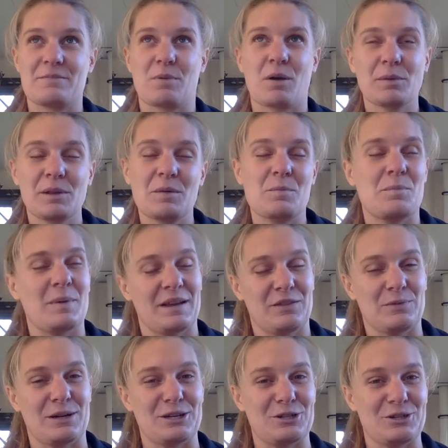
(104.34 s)
probably the
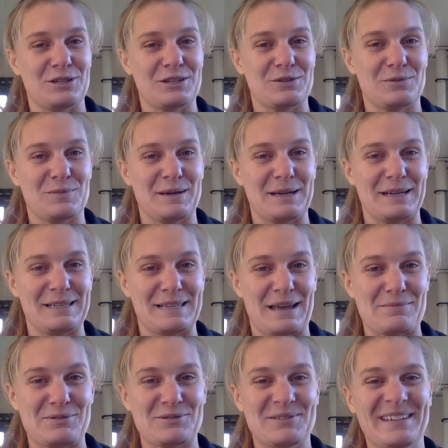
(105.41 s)
best way to do this would be an
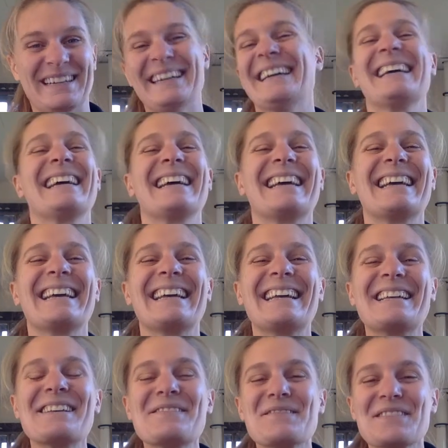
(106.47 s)
example.
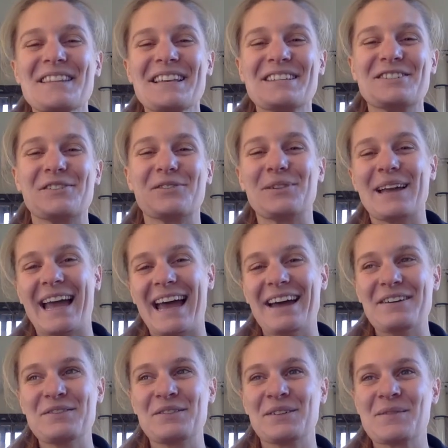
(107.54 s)
So if we
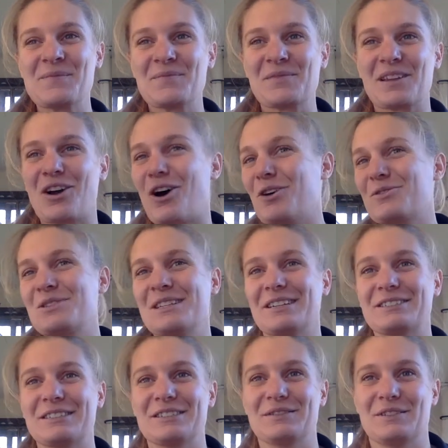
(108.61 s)
have a whole
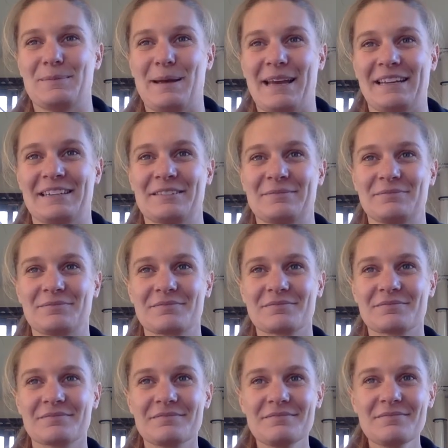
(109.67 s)
series of demand,
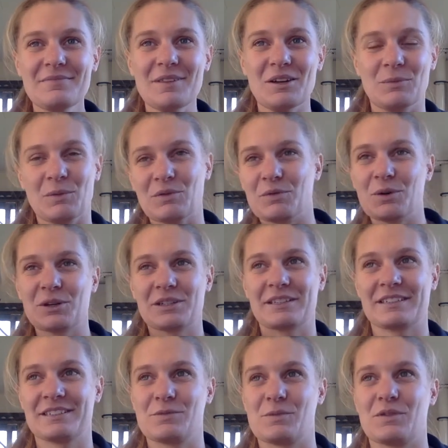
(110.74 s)
and
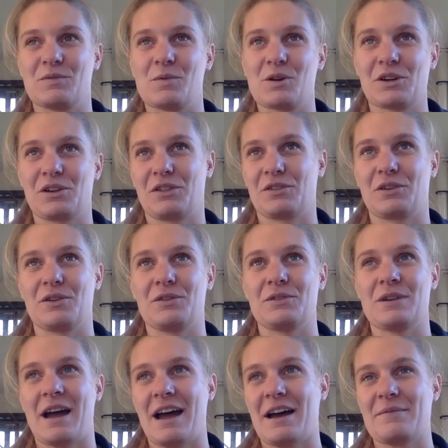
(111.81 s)
we've worked
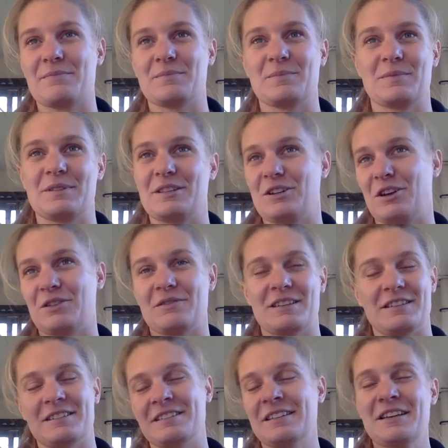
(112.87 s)
through,
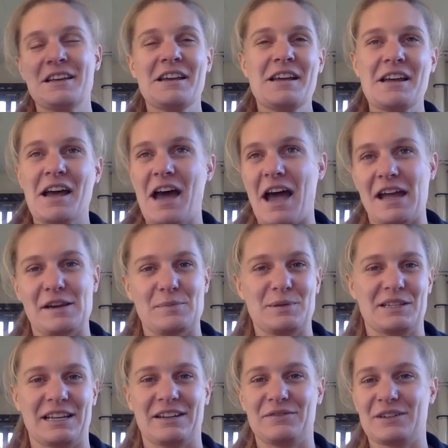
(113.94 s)
there's
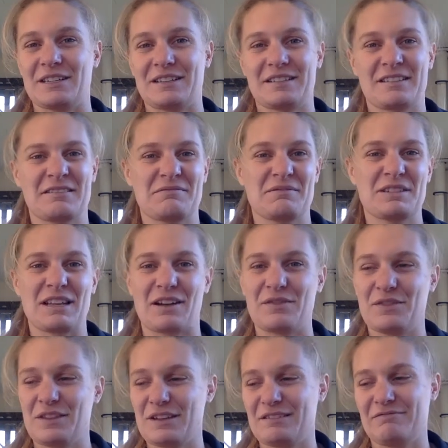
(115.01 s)
80% of it's
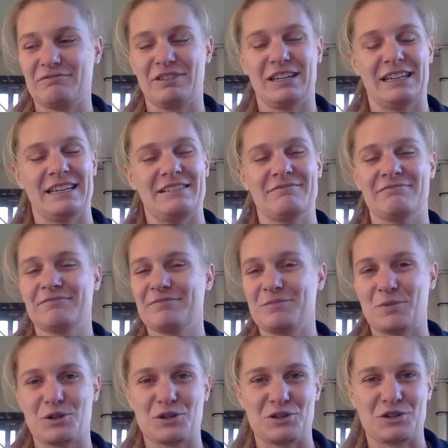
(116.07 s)
stuff that really
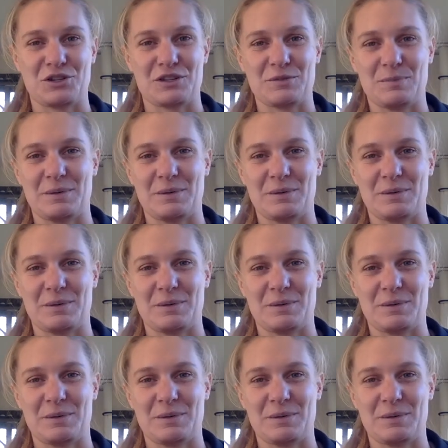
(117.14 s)
we should